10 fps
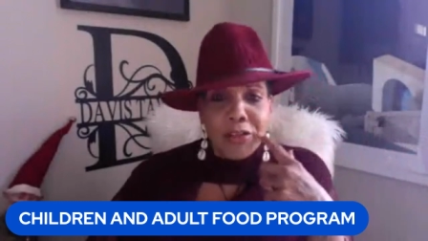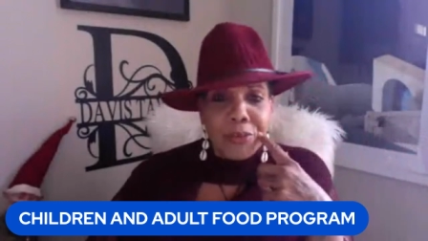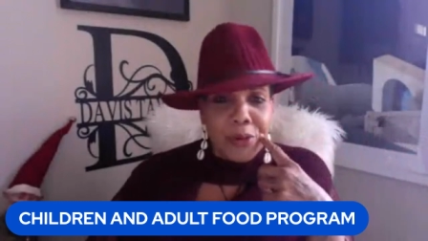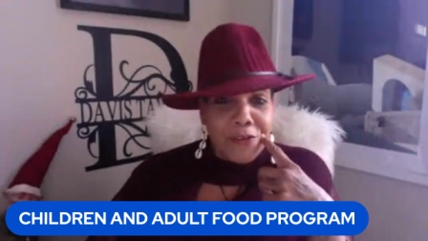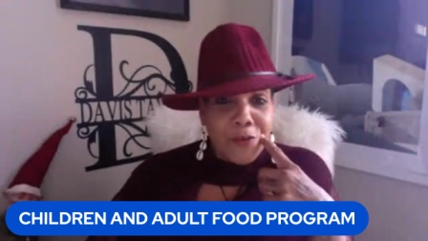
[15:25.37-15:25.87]

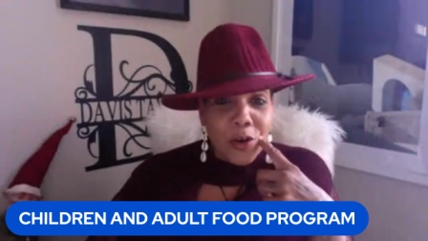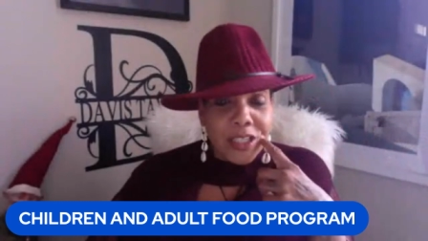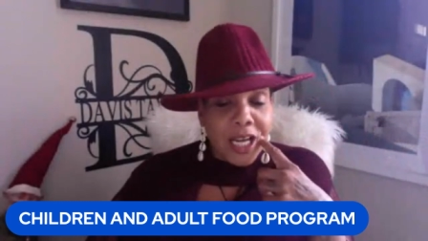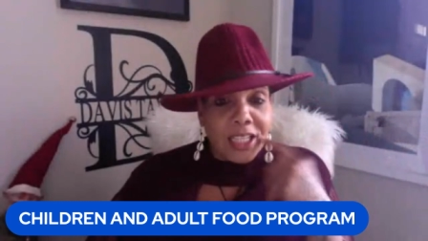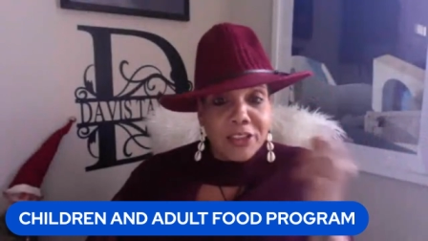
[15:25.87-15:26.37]
three four
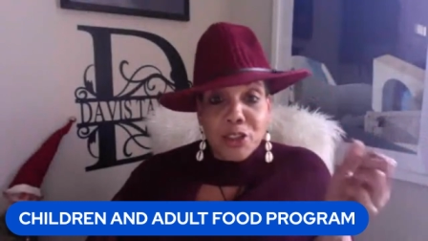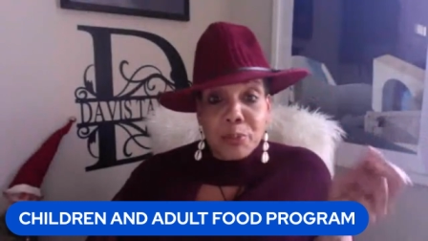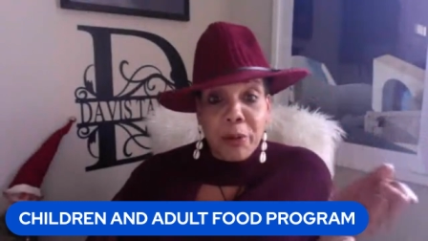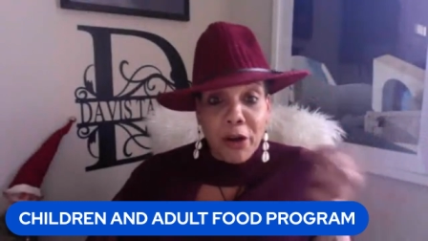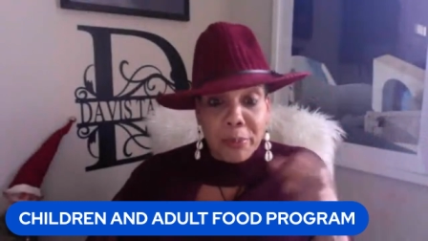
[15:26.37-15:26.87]
dollars
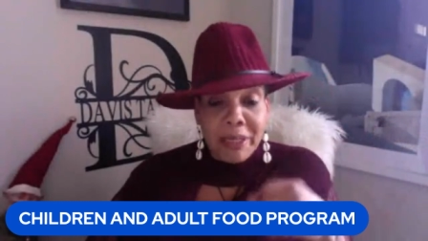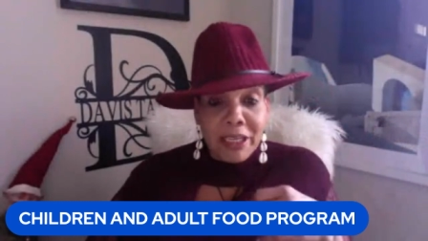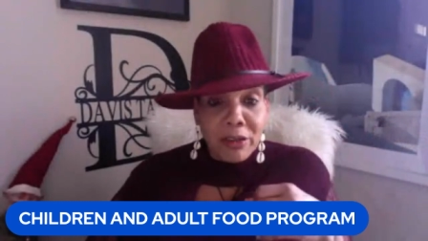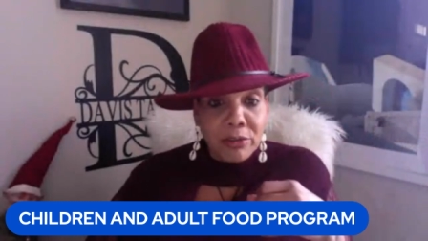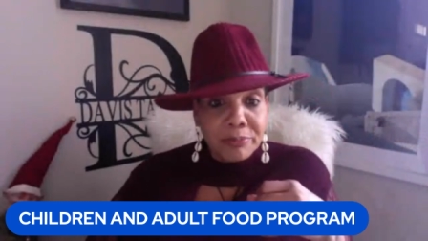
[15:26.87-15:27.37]
per
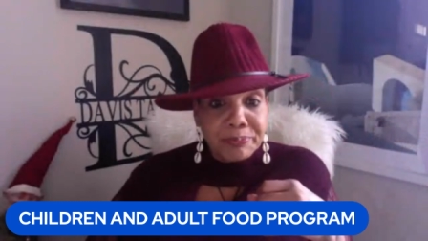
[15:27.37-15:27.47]
meal